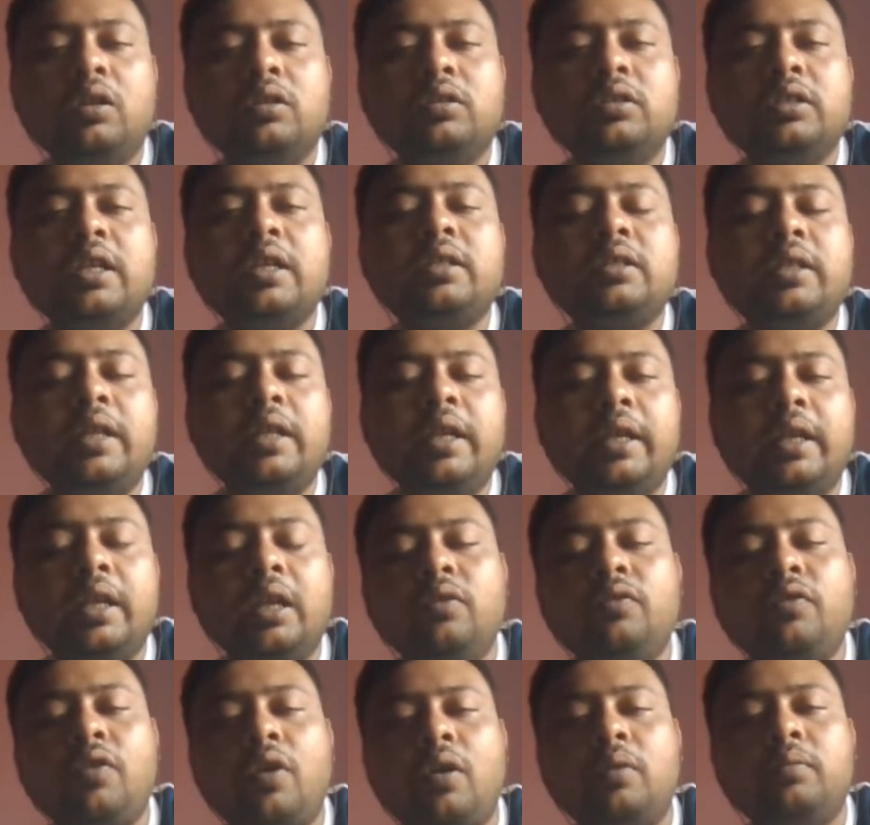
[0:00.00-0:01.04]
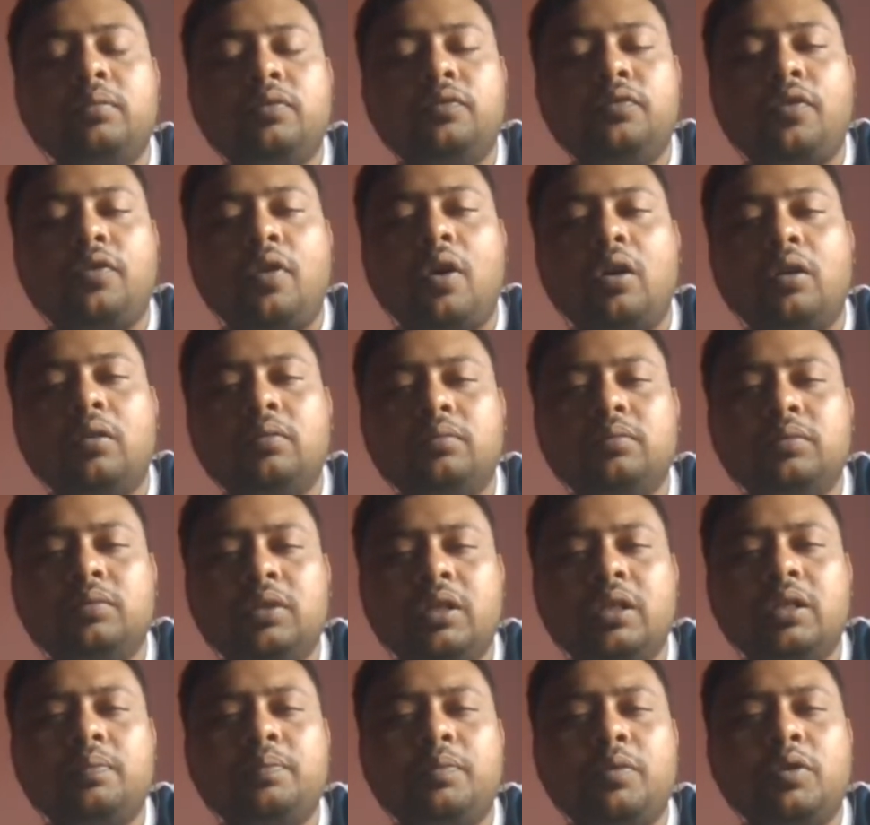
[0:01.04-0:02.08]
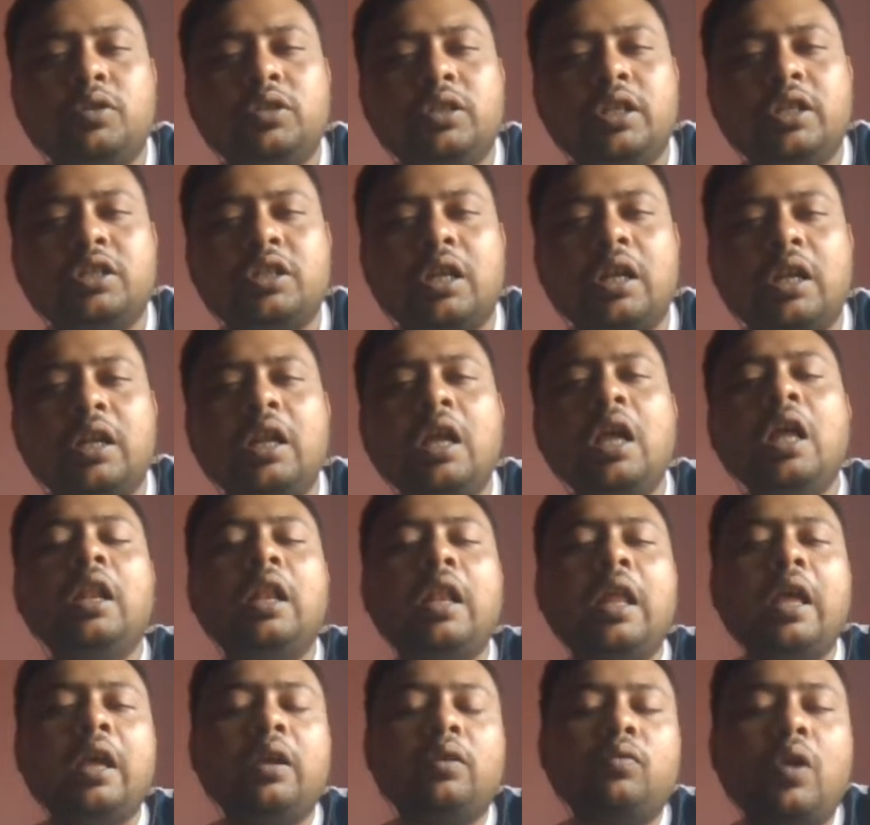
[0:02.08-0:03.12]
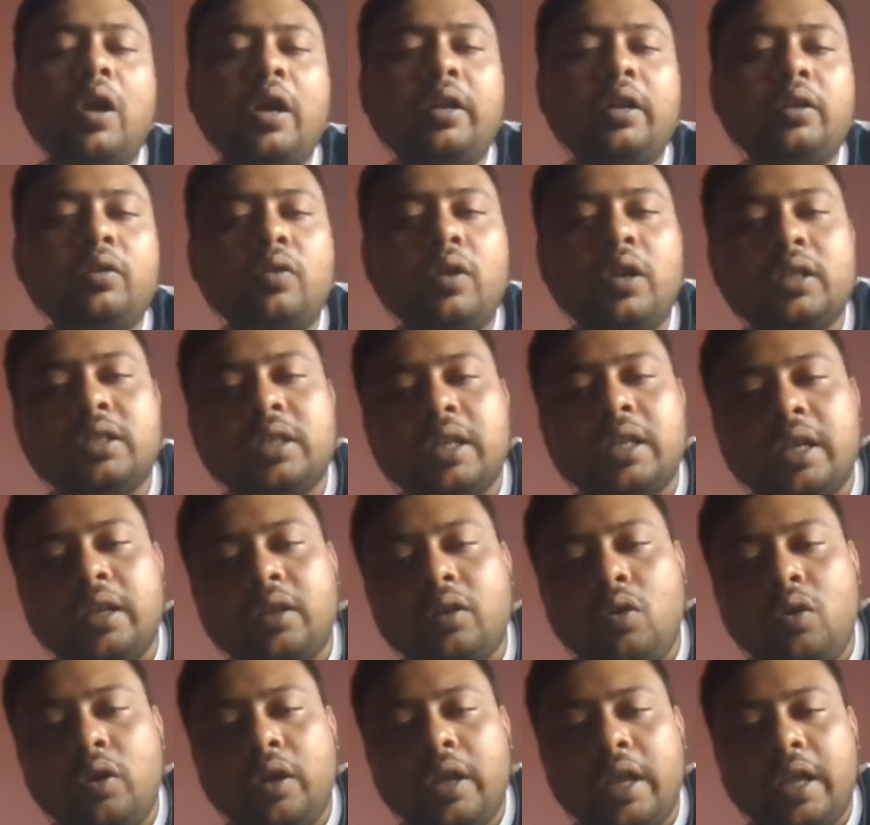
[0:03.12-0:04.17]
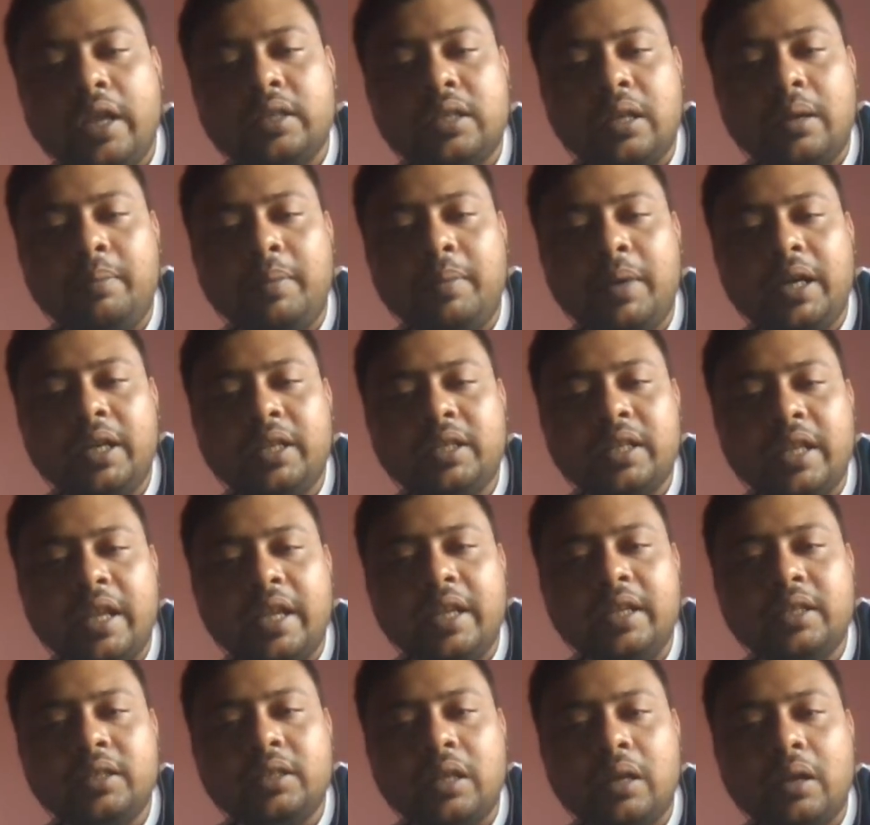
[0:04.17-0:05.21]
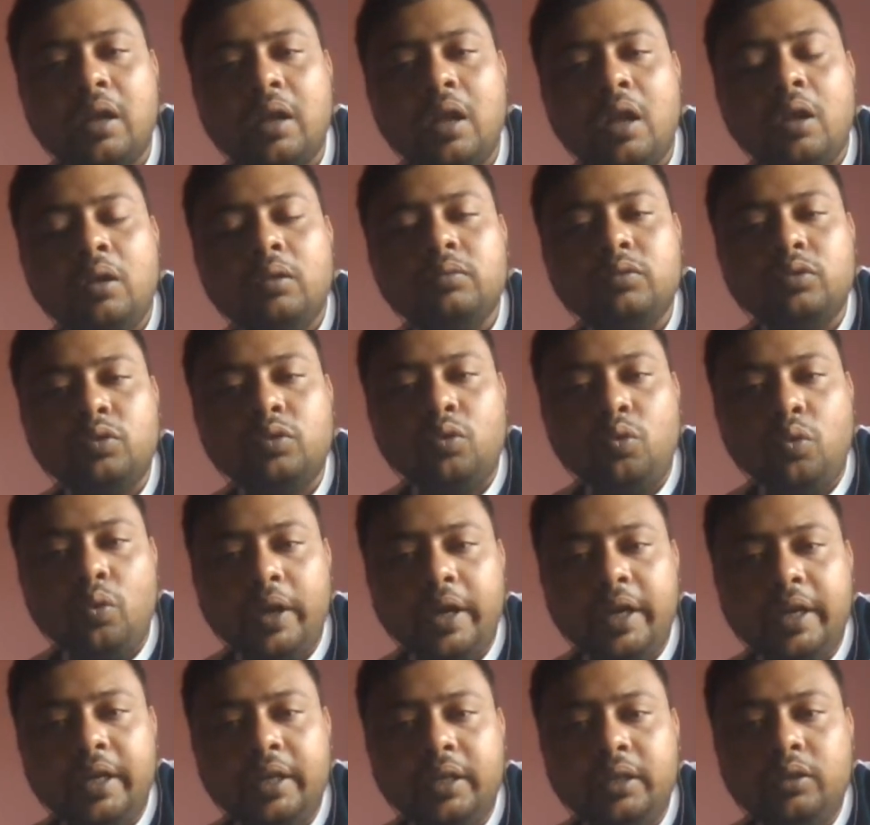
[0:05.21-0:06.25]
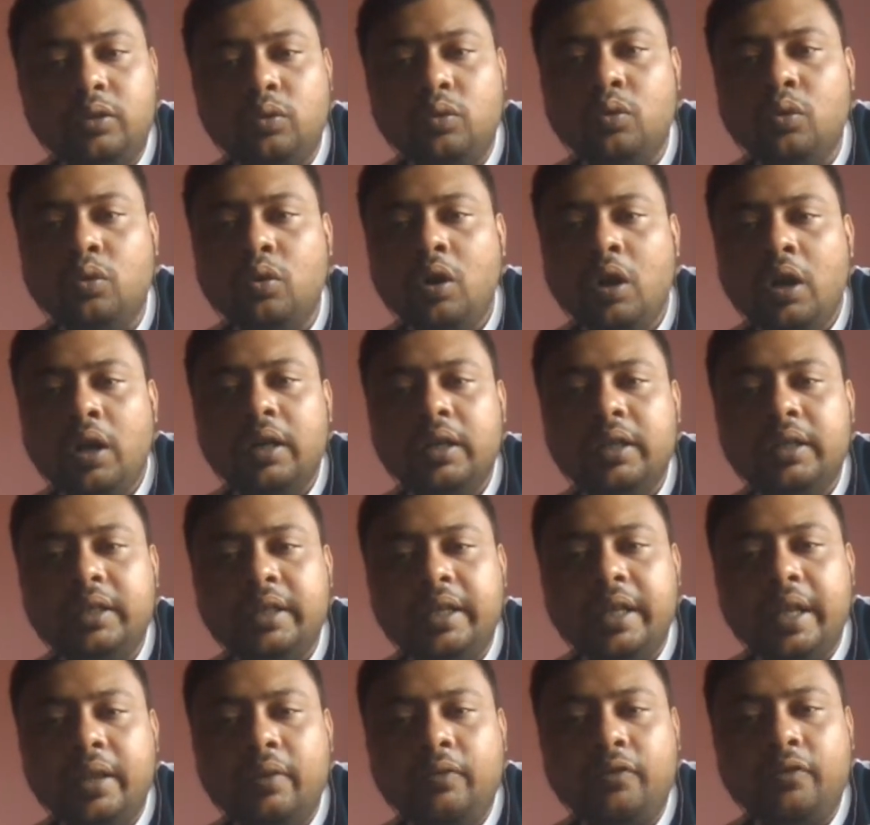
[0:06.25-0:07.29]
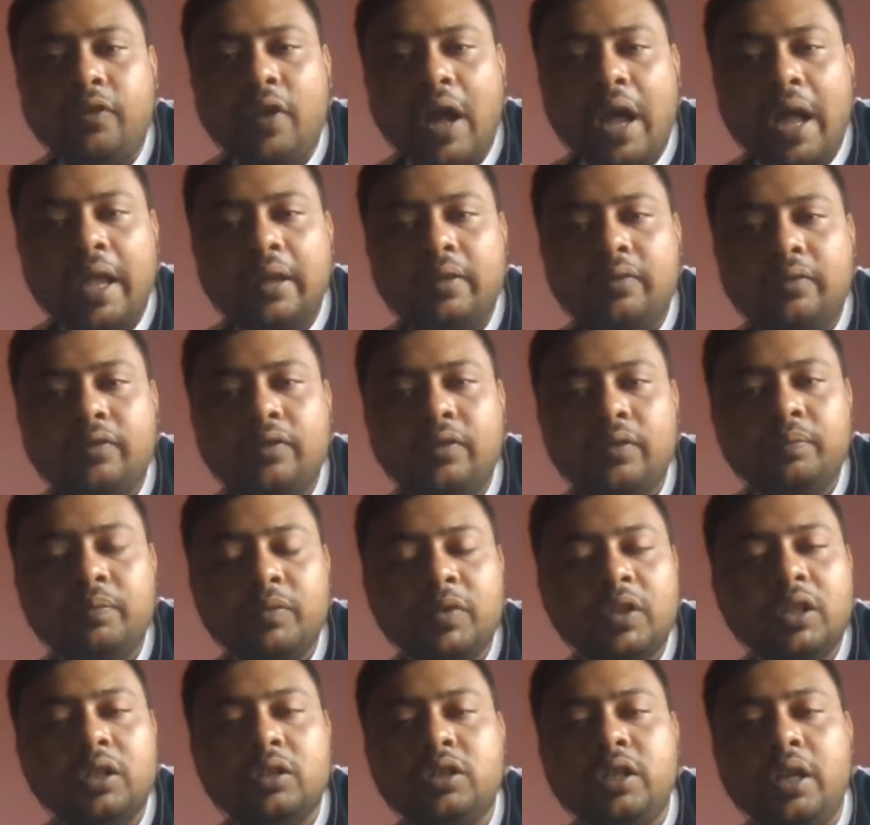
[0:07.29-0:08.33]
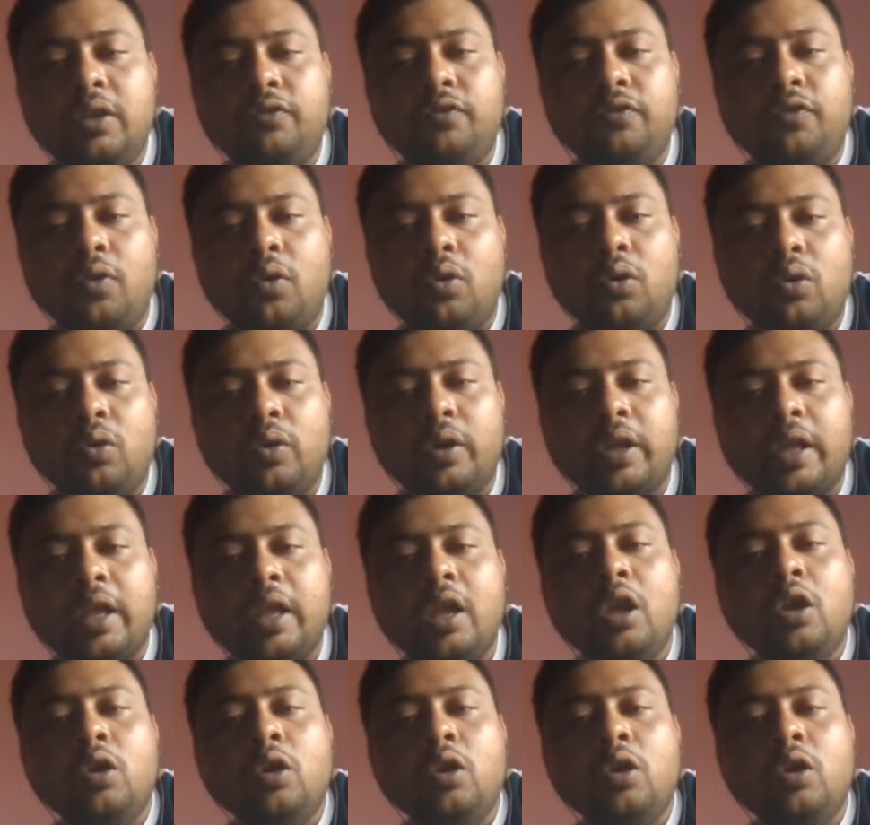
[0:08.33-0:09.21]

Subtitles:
just thinking from this position, like what you are saying. Okay, somebody says the queen to d5 is d4. Okay,